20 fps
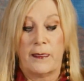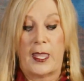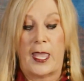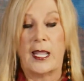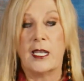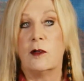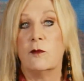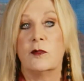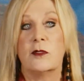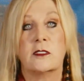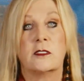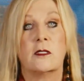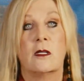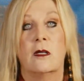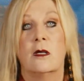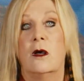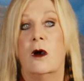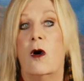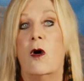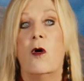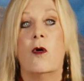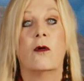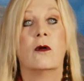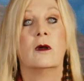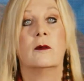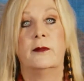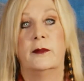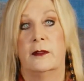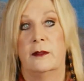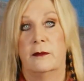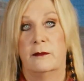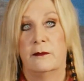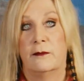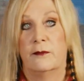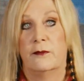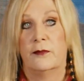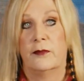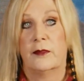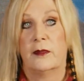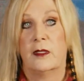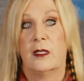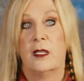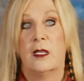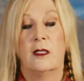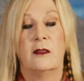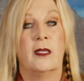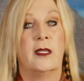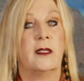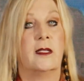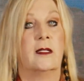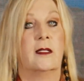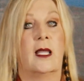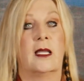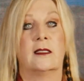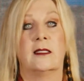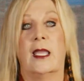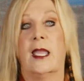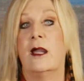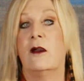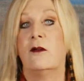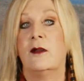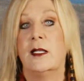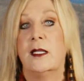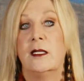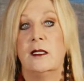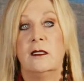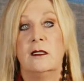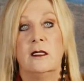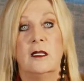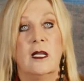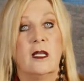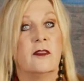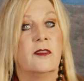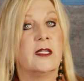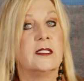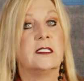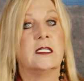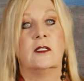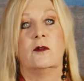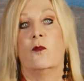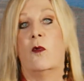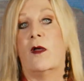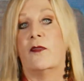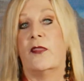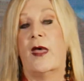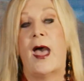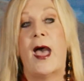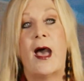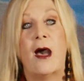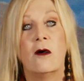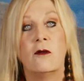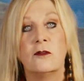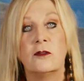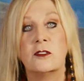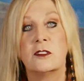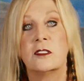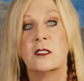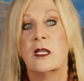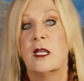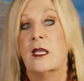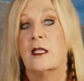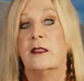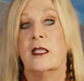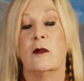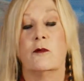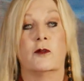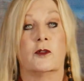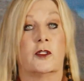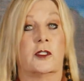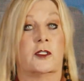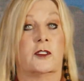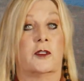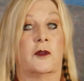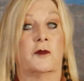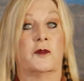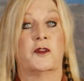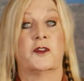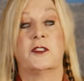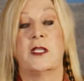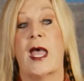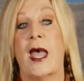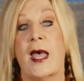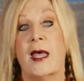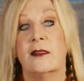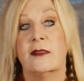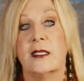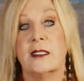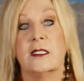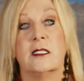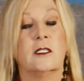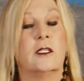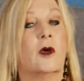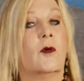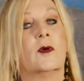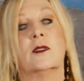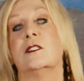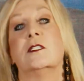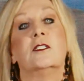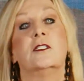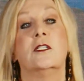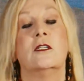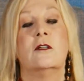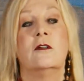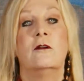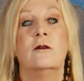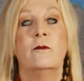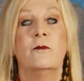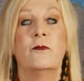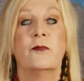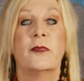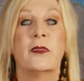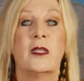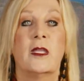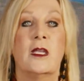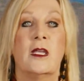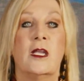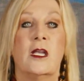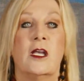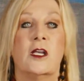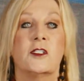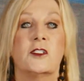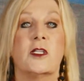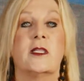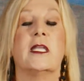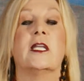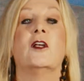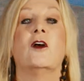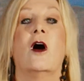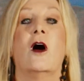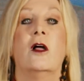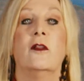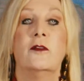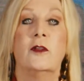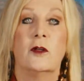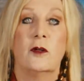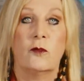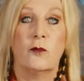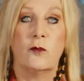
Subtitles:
and it was horrible. They didn't like the area. They didn't want the house. They were just so sad. They didn't know what to do. So they called the